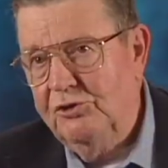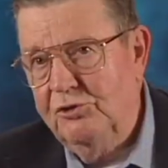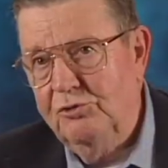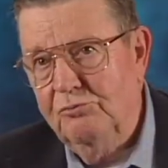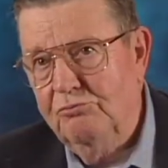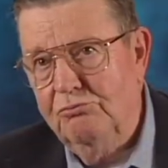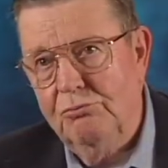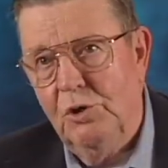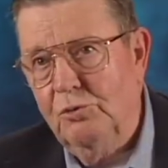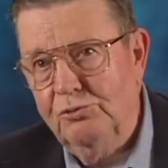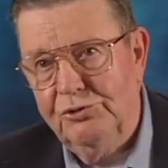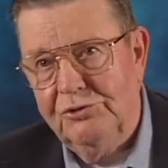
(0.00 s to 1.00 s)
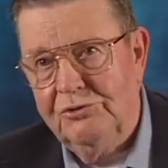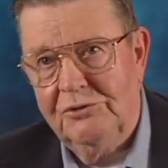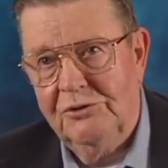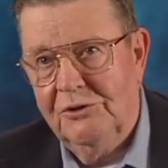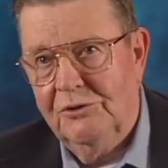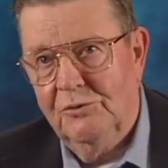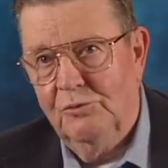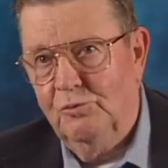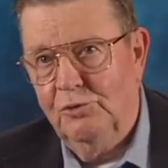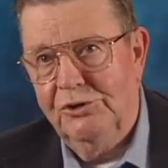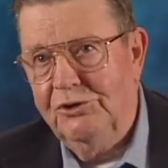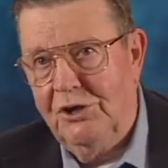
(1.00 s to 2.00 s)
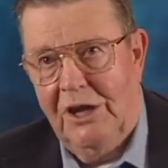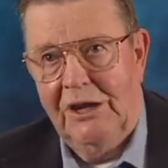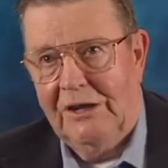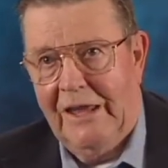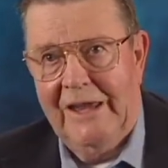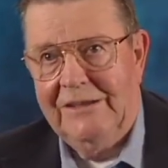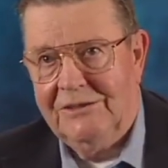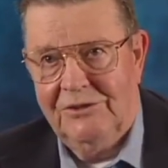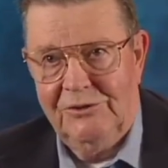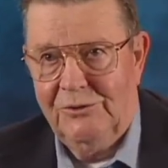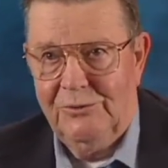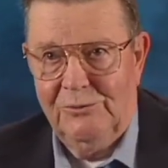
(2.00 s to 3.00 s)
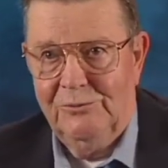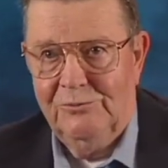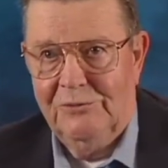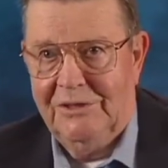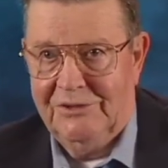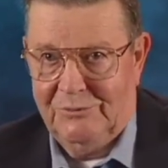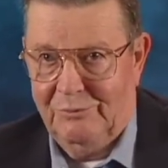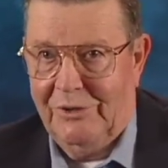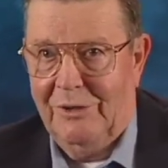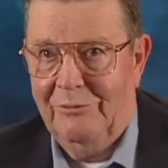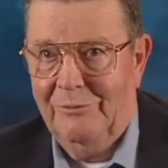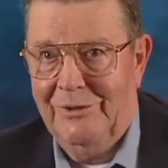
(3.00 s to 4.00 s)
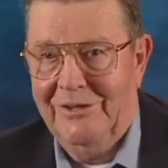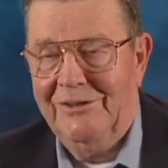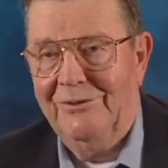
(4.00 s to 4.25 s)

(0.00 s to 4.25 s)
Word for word: you most would not like to do, that's probably